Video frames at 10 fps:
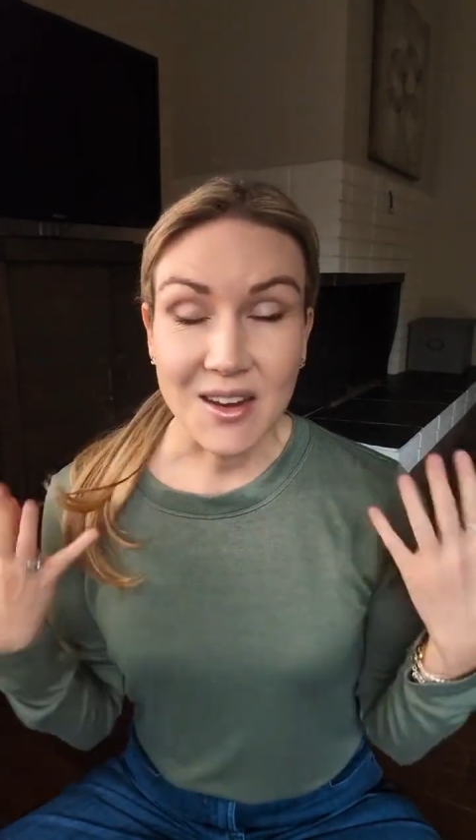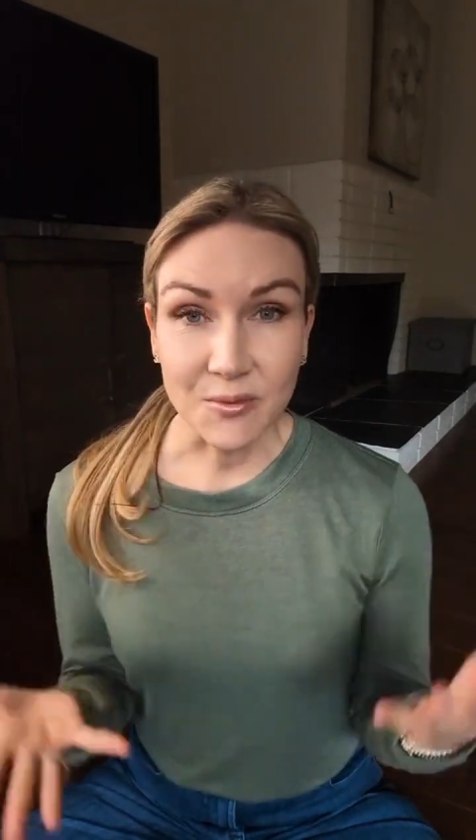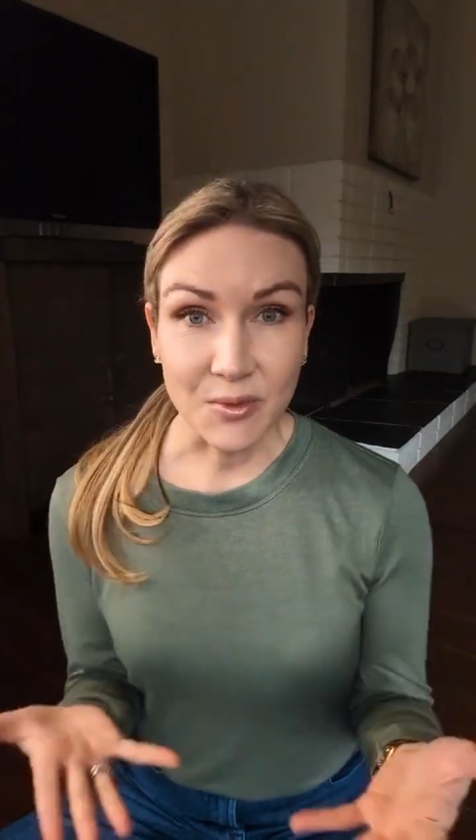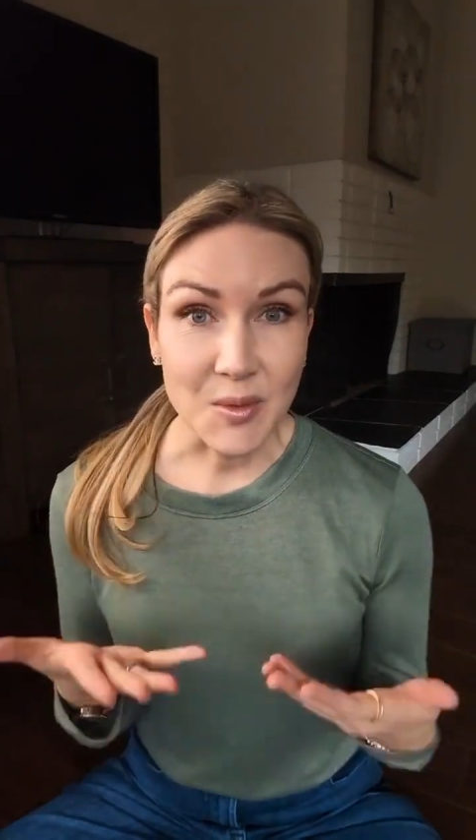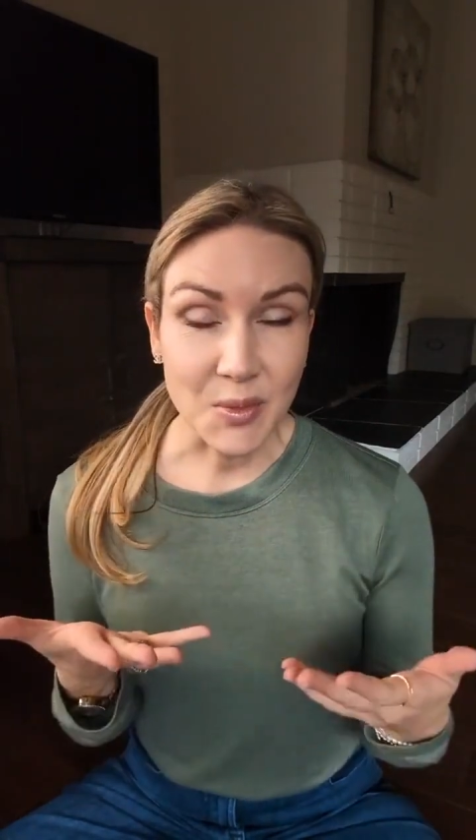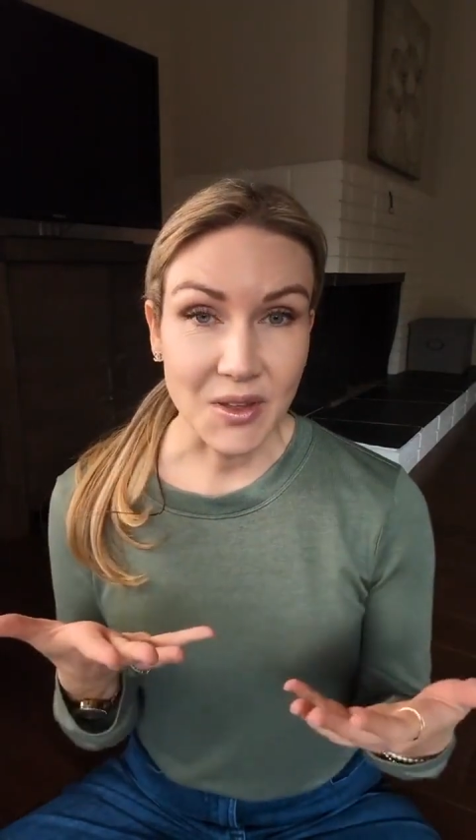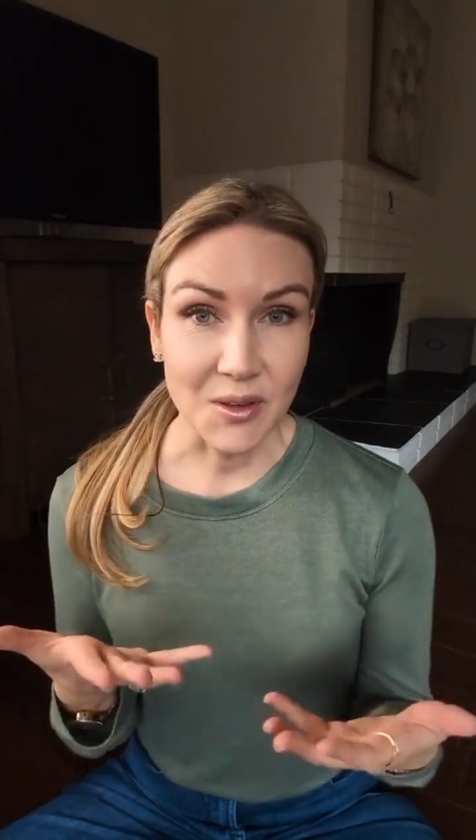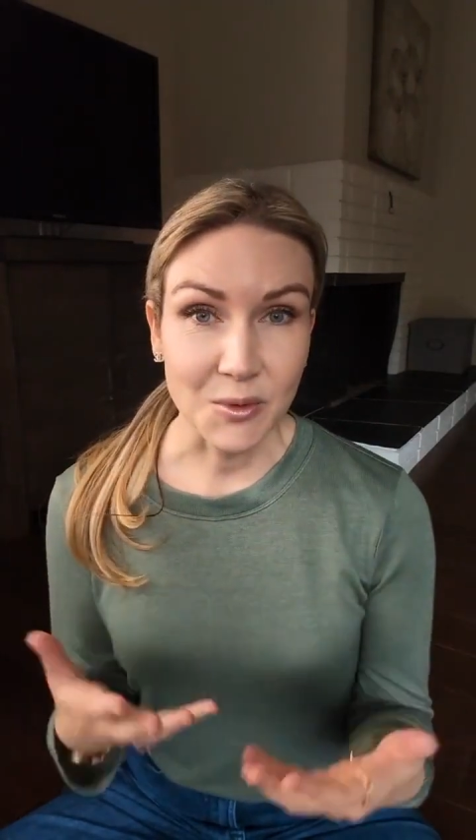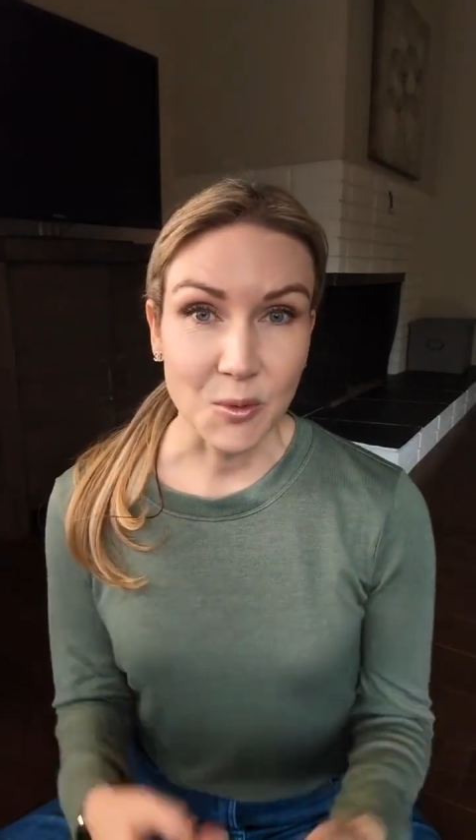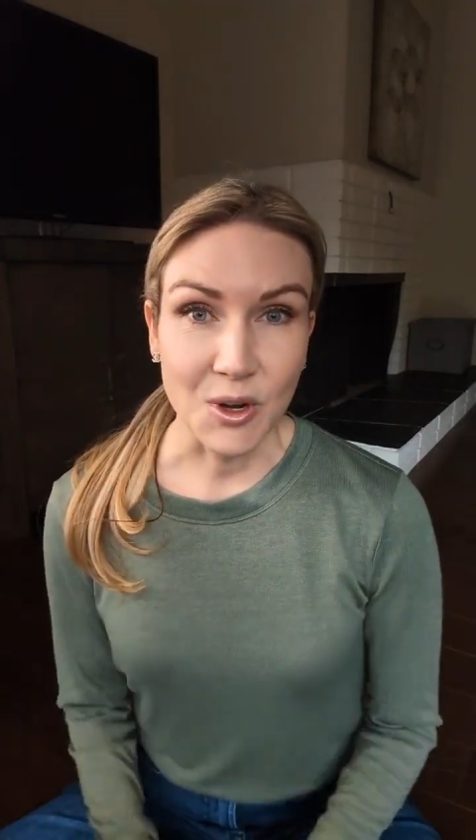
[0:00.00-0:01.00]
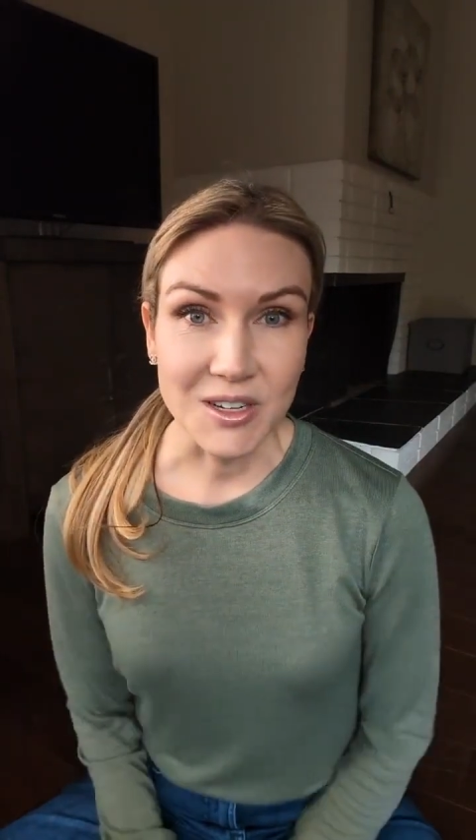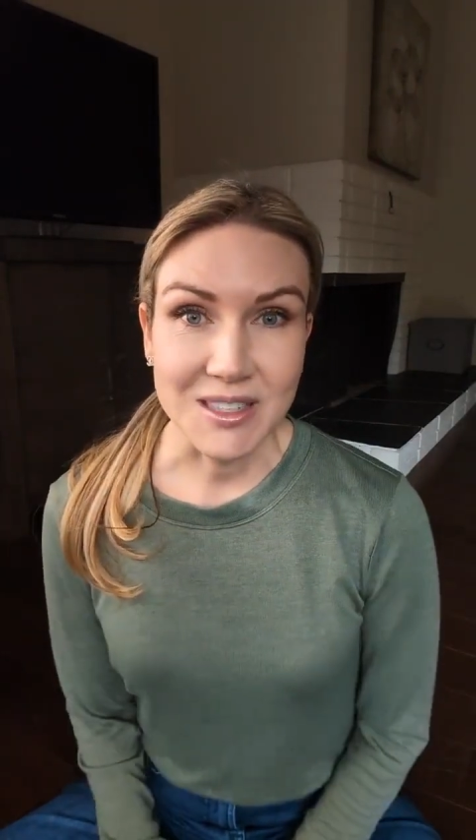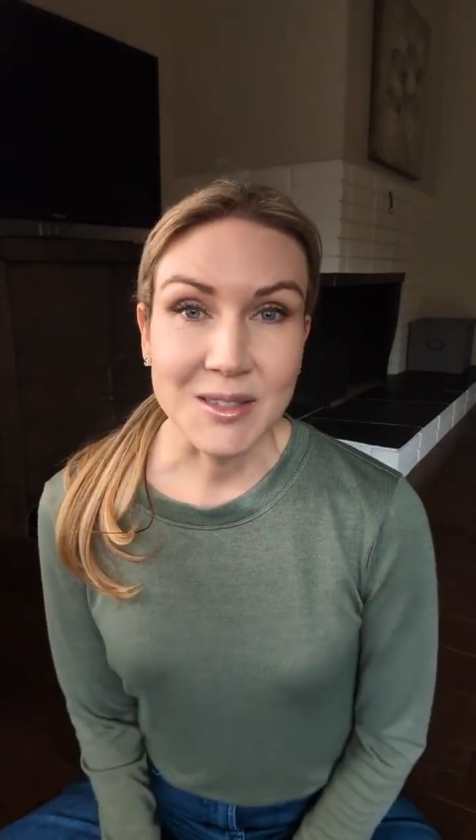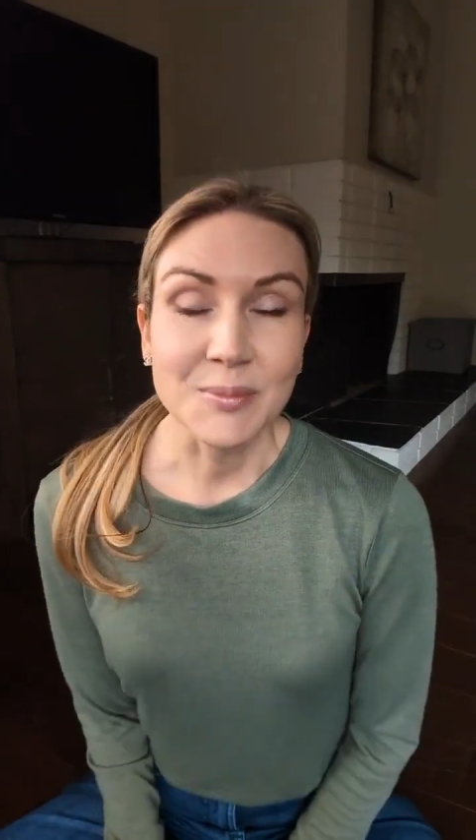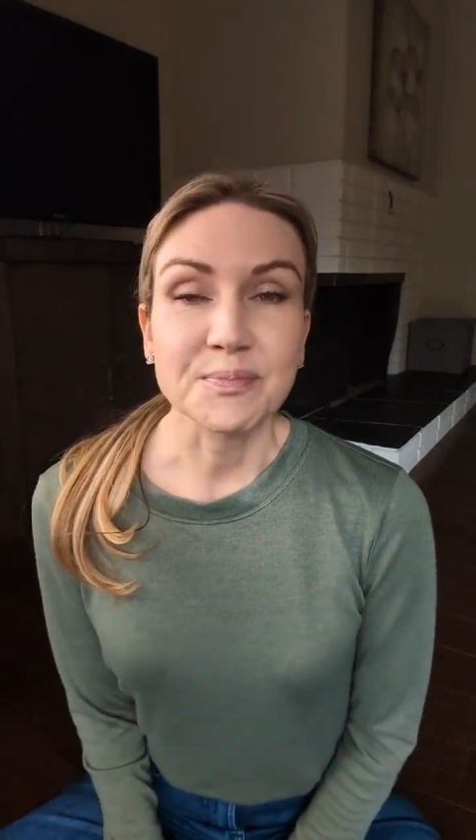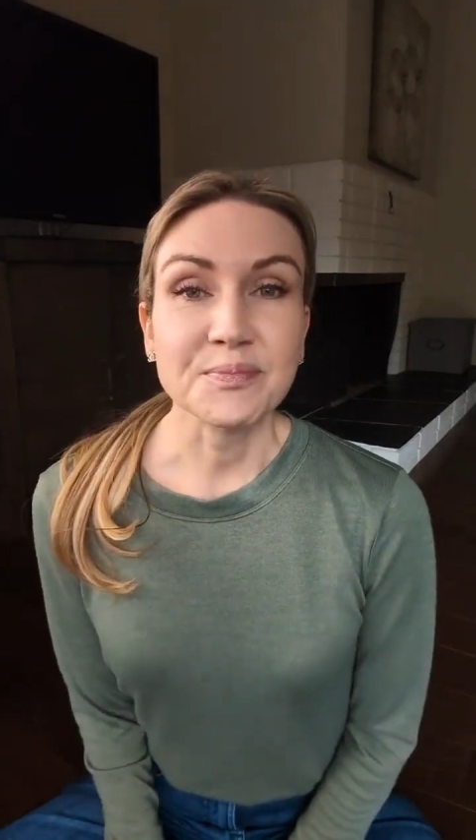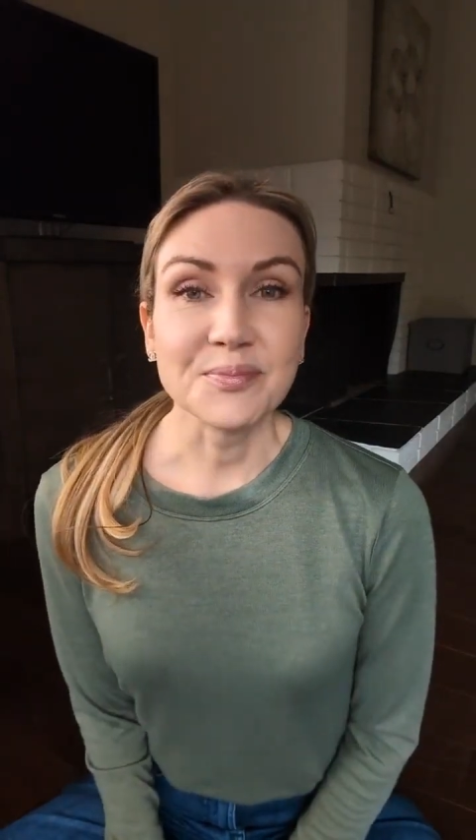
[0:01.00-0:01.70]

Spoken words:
and reap the rewards.